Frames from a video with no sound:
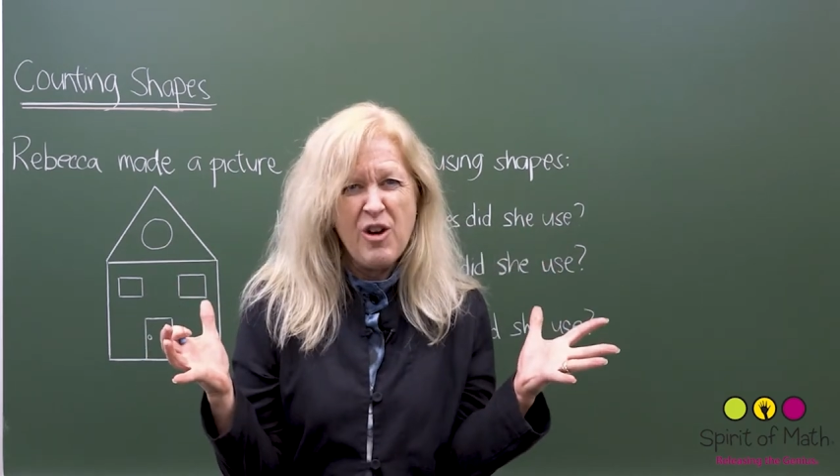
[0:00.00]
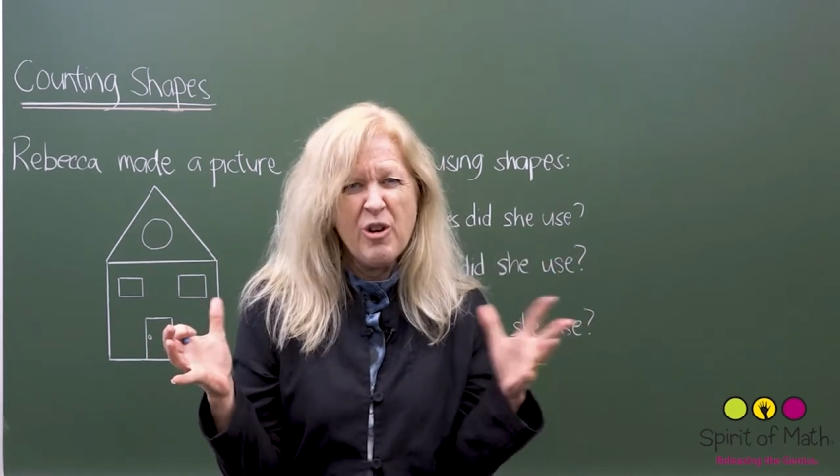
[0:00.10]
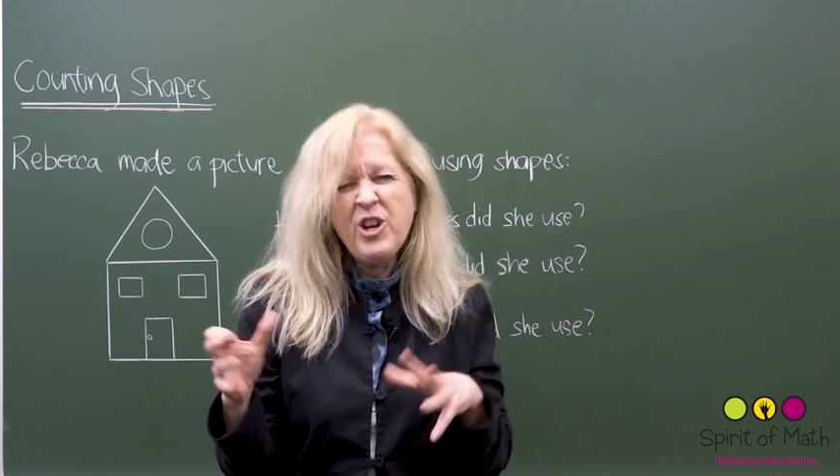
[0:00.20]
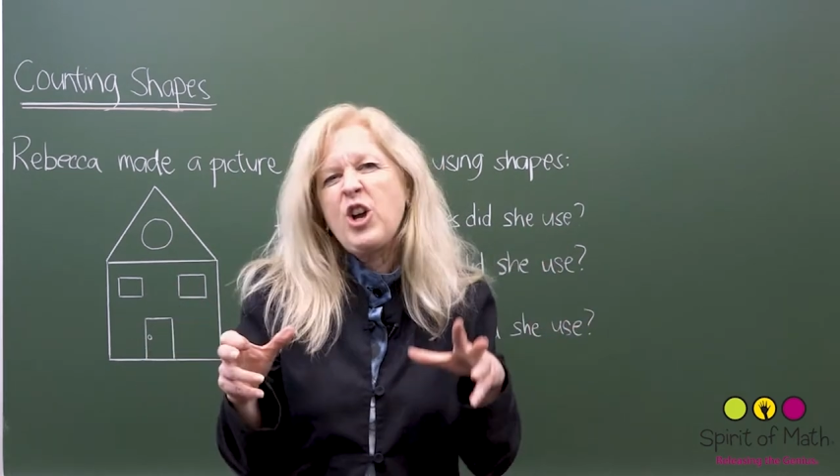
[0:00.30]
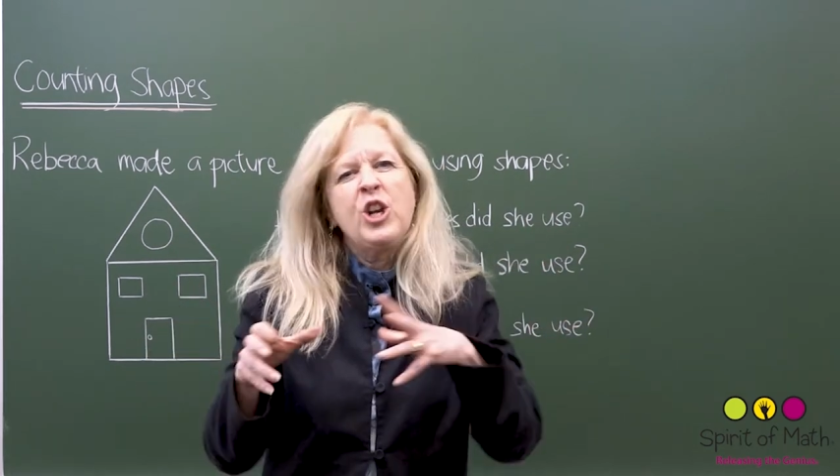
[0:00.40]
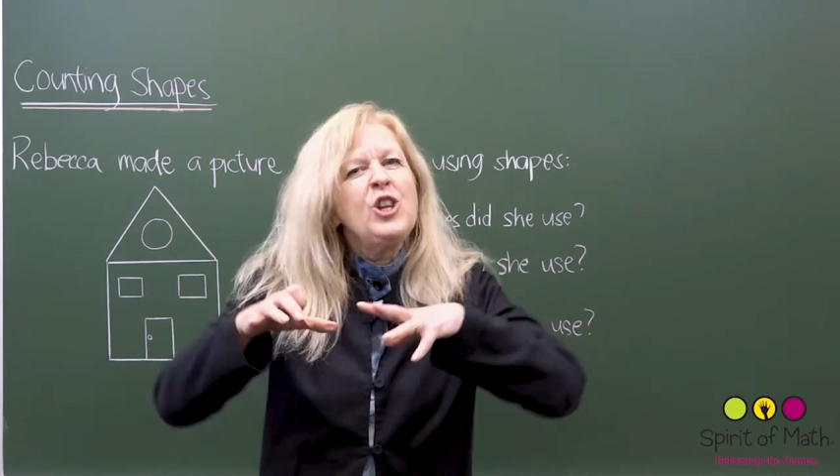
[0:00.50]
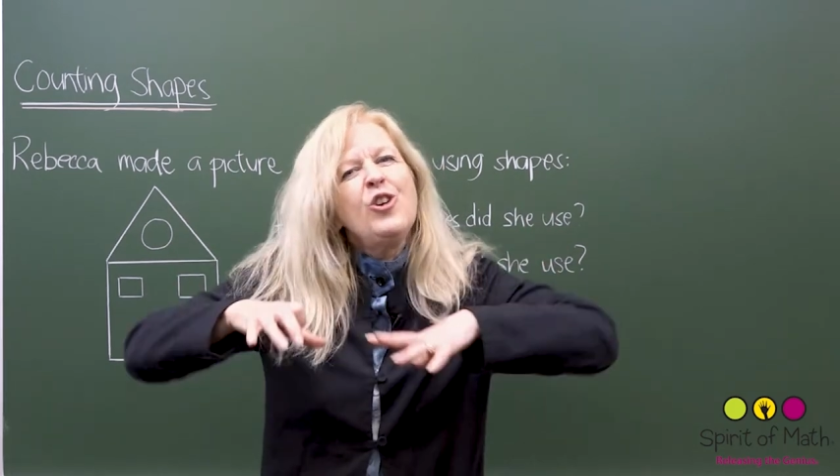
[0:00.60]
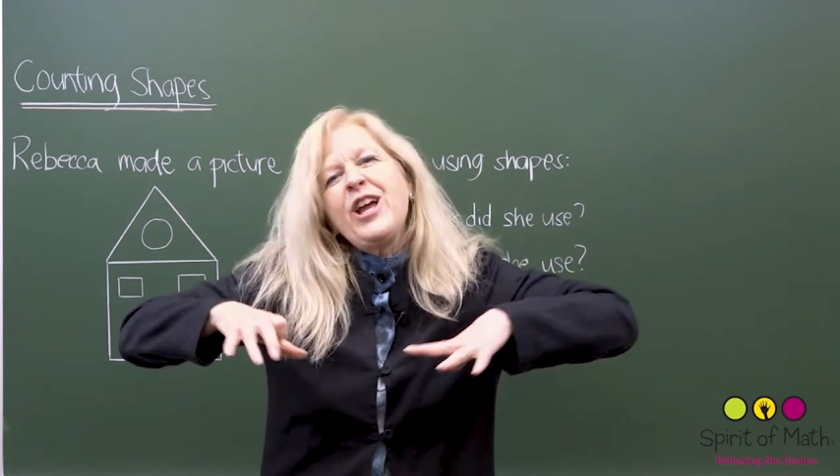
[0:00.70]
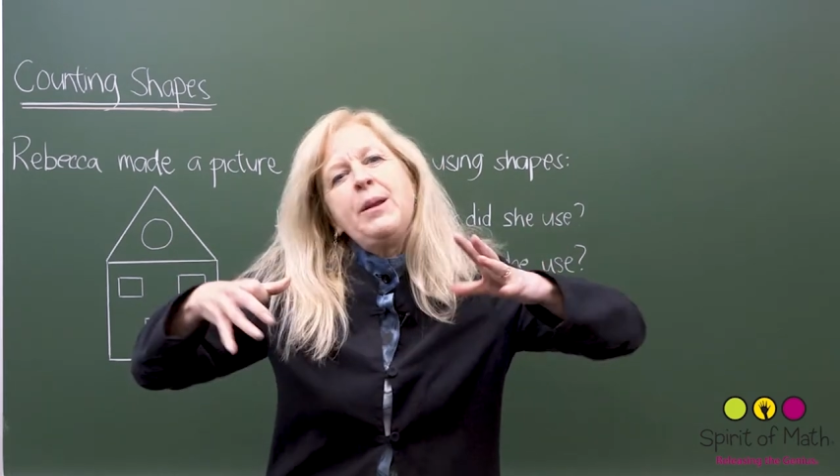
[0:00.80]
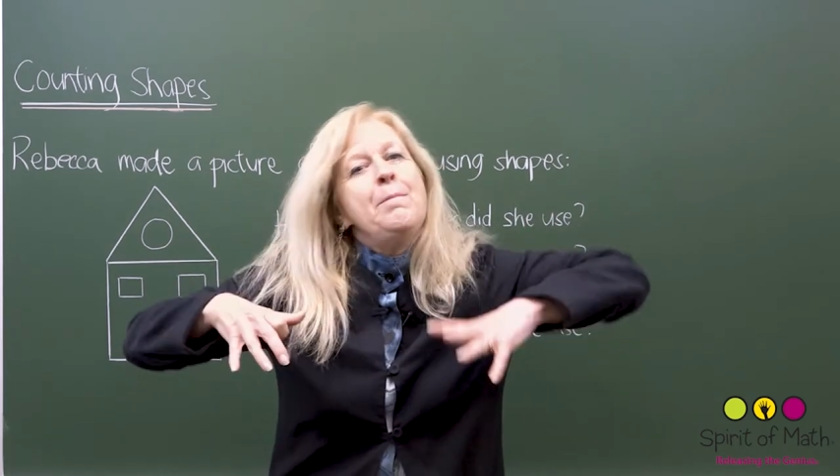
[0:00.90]
We're not going to
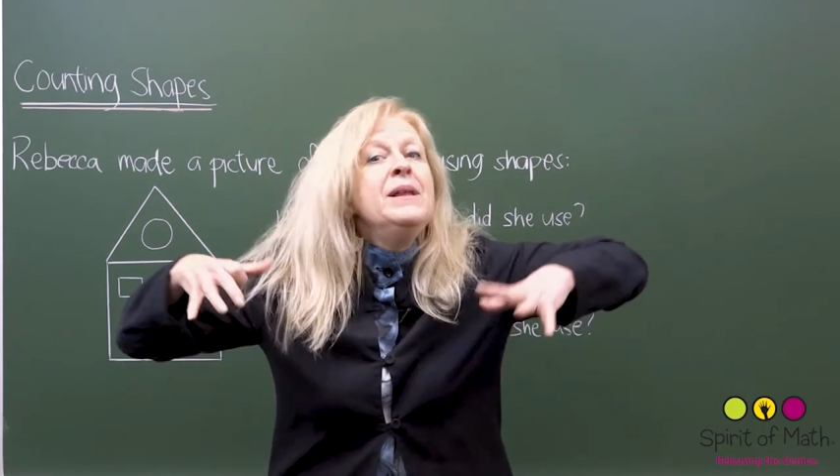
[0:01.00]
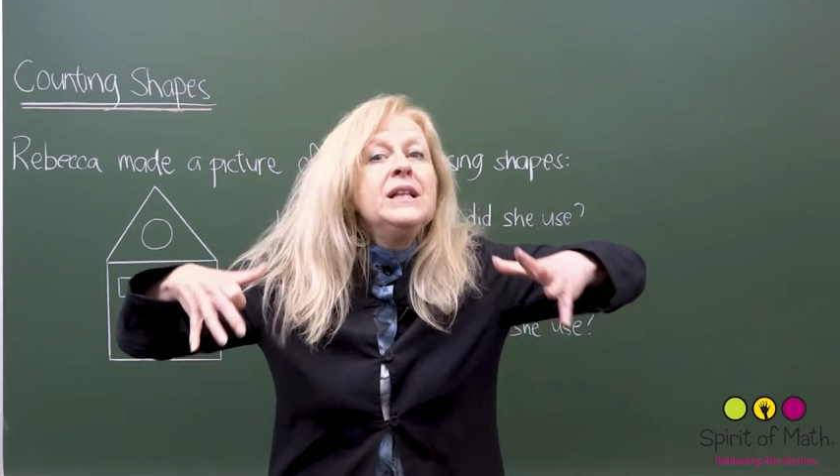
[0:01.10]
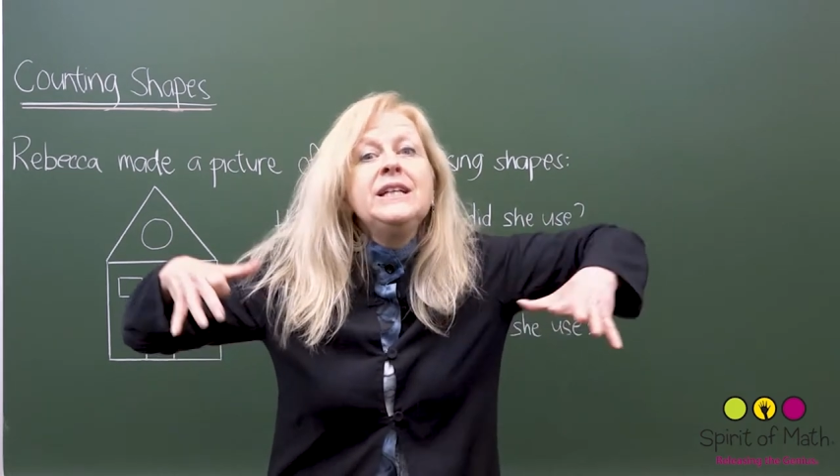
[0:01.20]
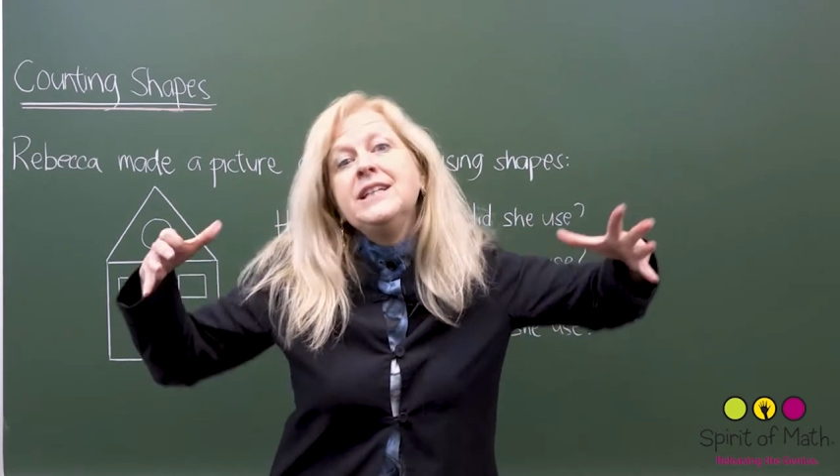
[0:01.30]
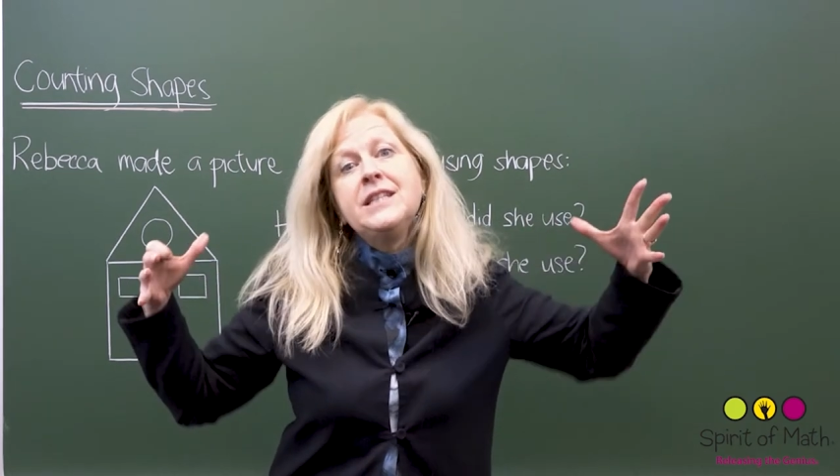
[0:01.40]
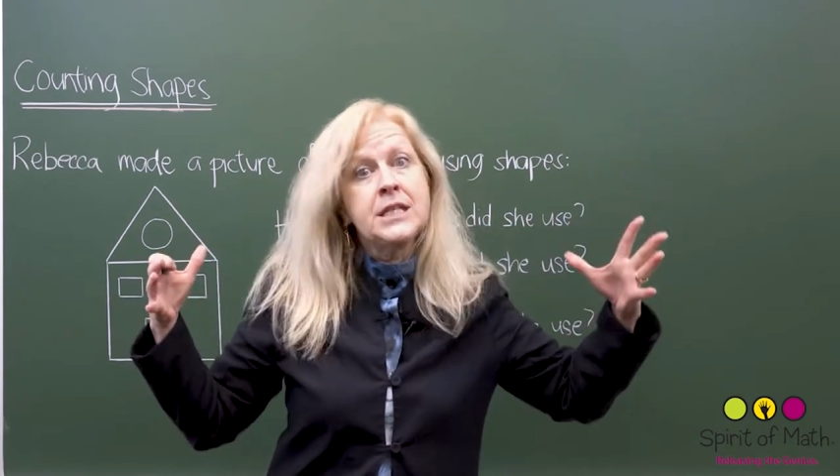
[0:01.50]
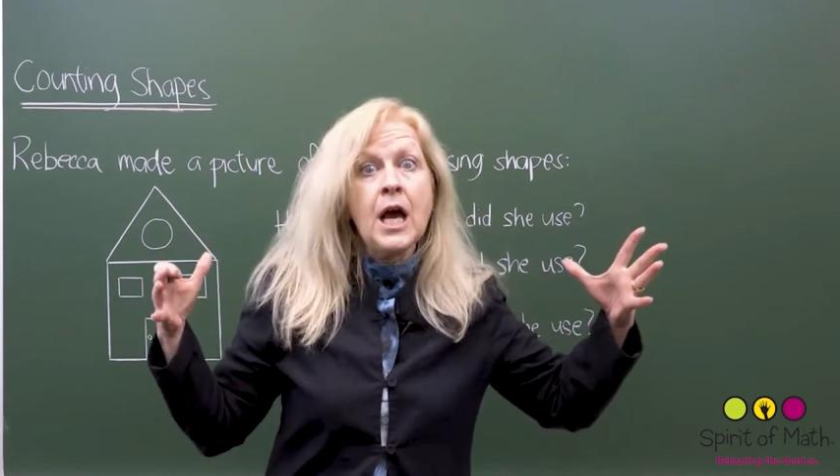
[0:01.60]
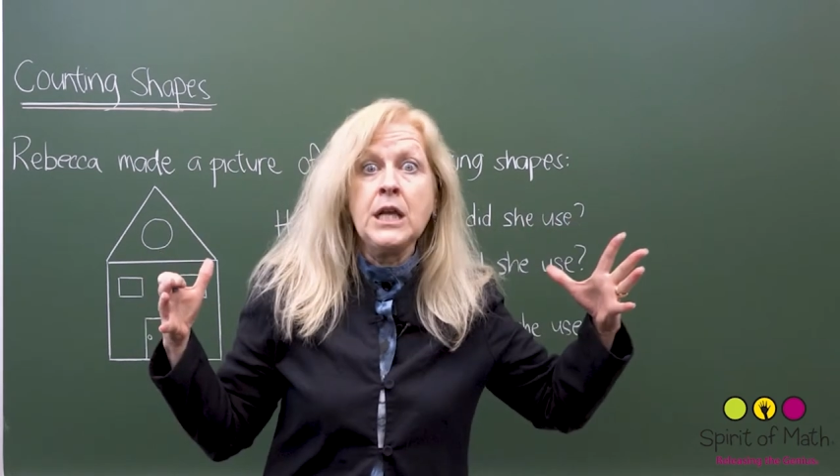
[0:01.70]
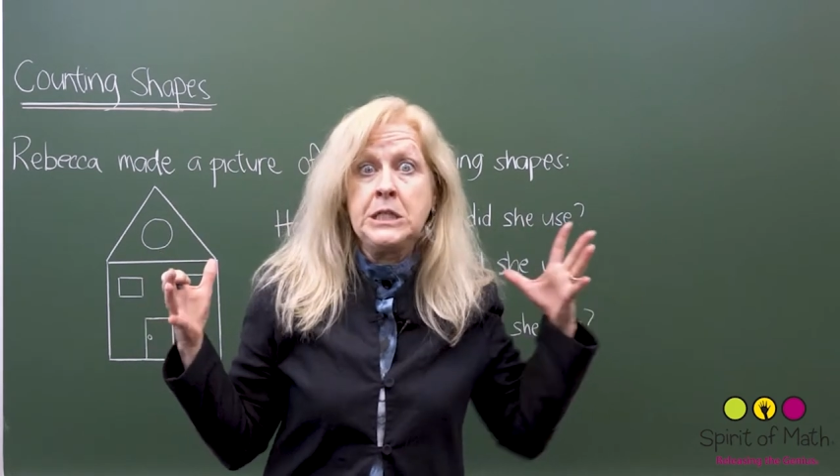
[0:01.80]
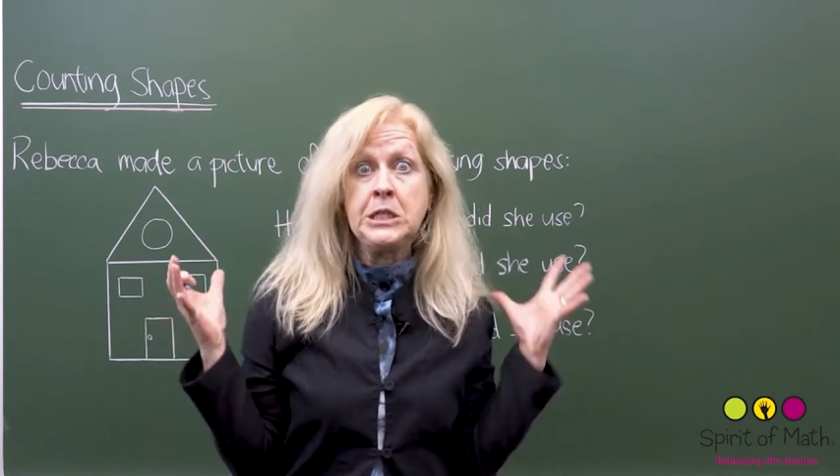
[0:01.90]
look at a million
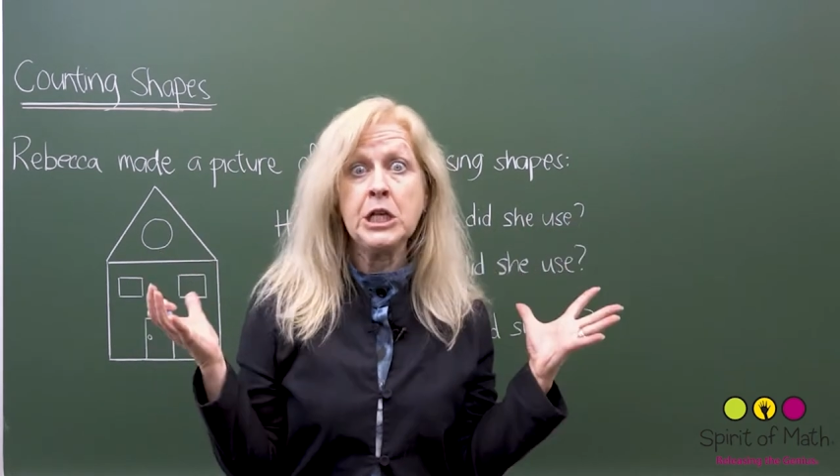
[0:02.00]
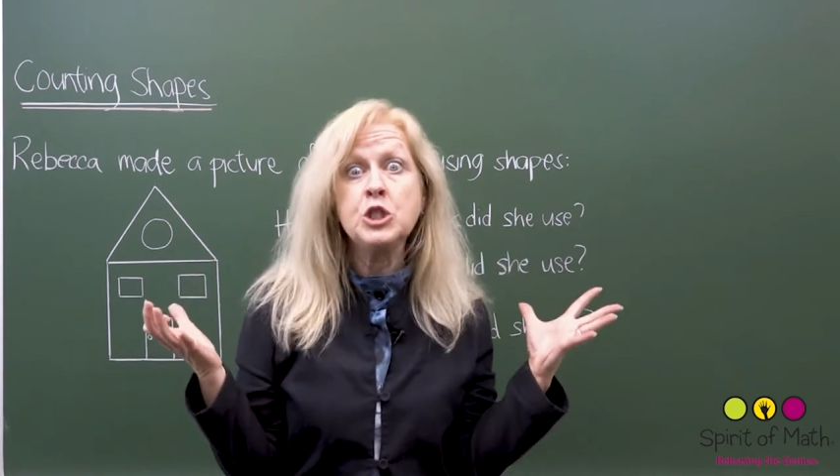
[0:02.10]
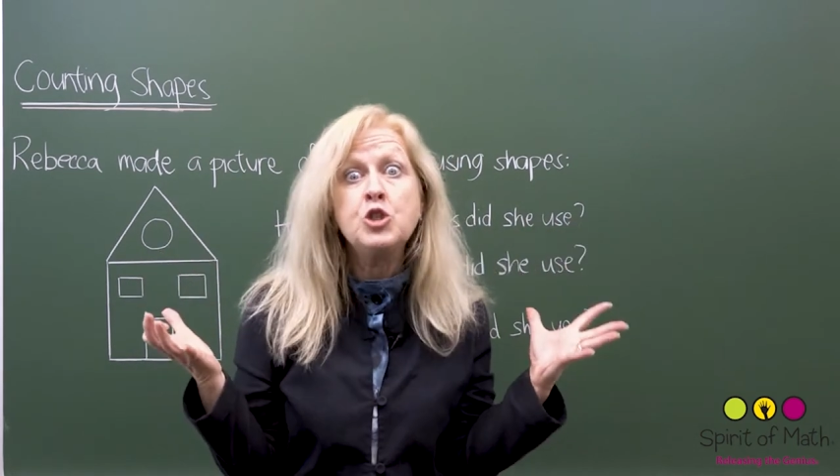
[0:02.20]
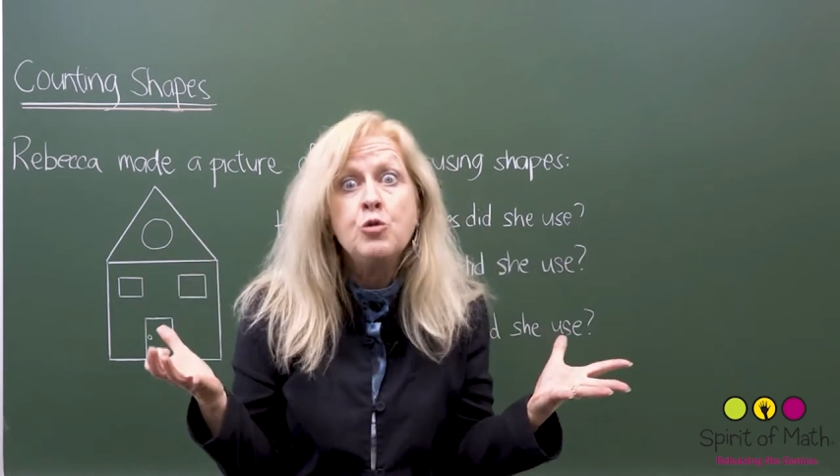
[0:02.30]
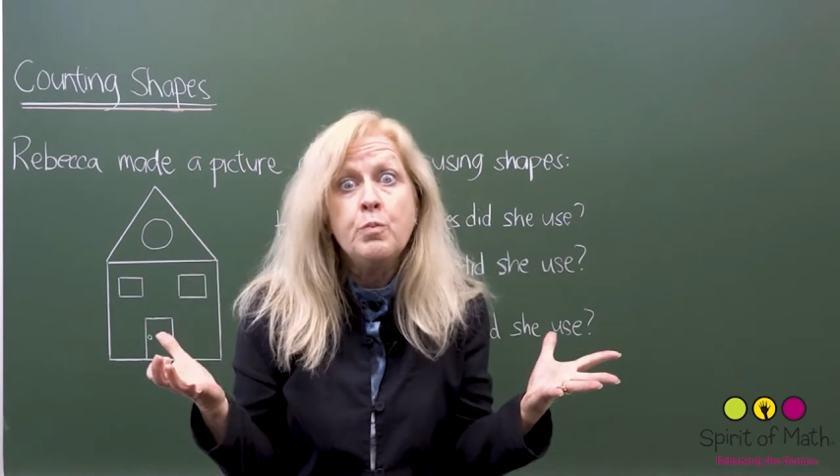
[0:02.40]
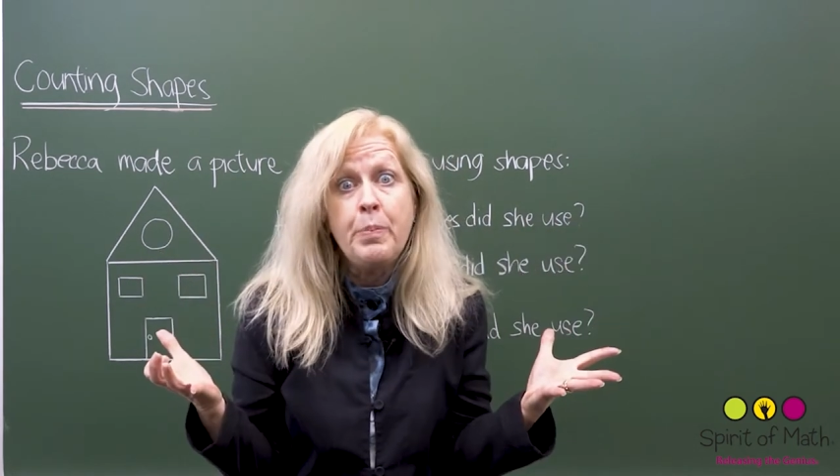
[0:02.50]
sides because that's too